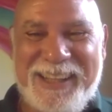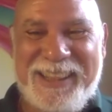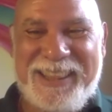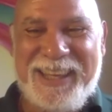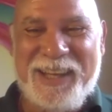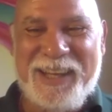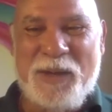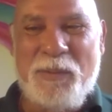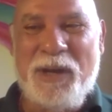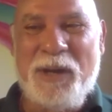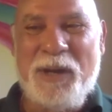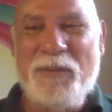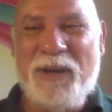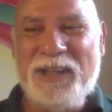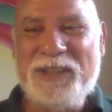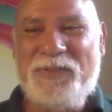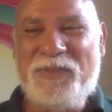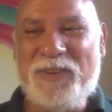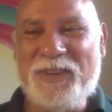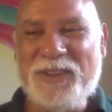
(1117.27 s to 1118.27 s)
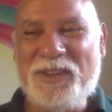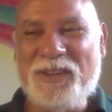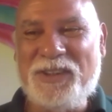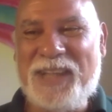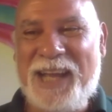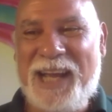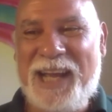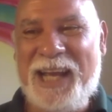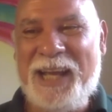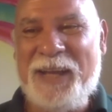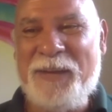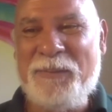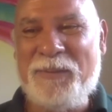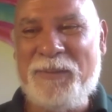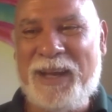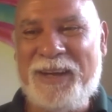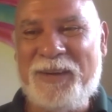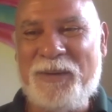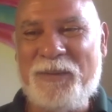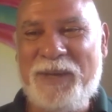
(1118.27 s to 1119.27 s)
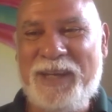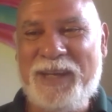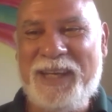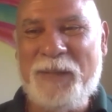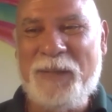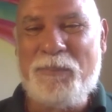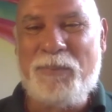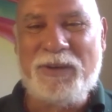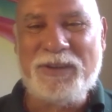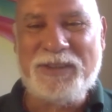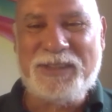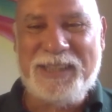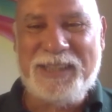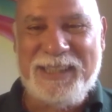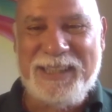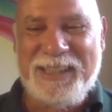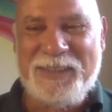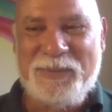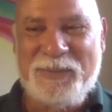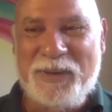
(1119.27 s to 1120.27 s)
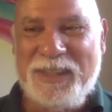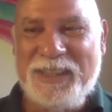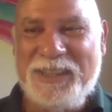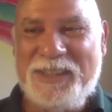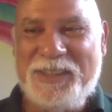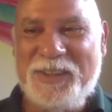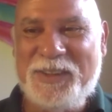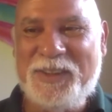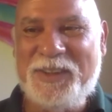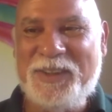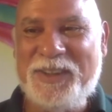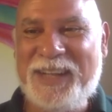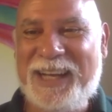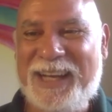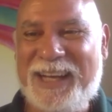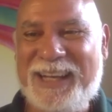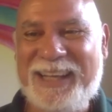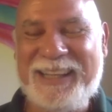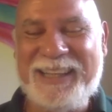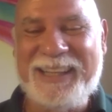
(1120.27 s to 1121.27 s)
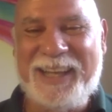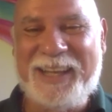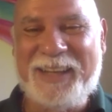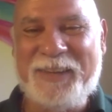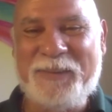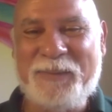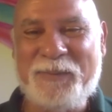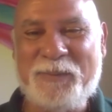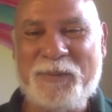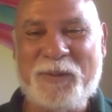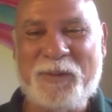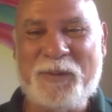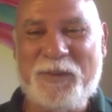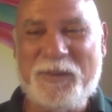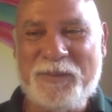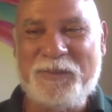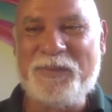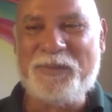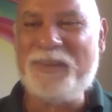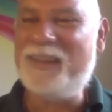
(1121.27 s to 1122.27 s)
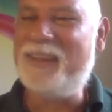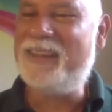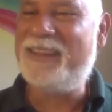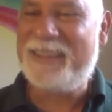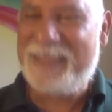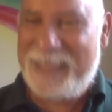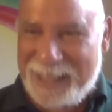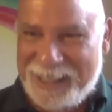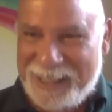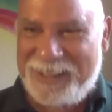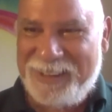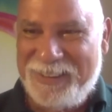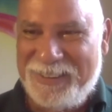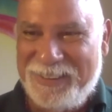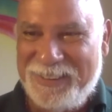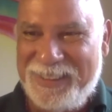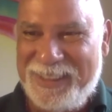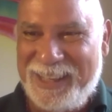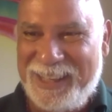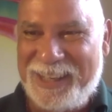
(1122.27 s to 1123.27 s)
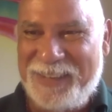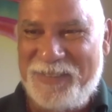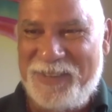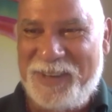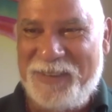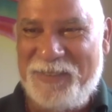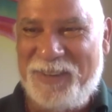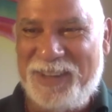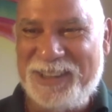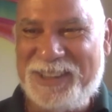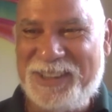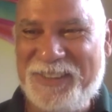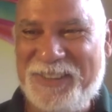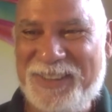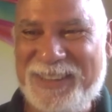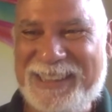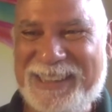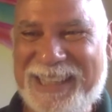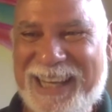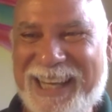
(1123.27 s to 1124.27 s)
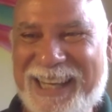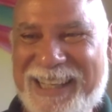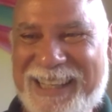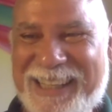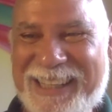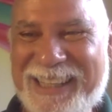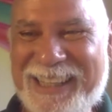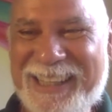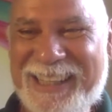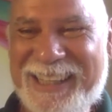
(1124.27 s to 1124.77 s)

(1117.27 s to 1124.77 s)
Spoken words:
Thank you very much for your time. I'll be posting this very soon. And well, thank you. Thank you very much once again.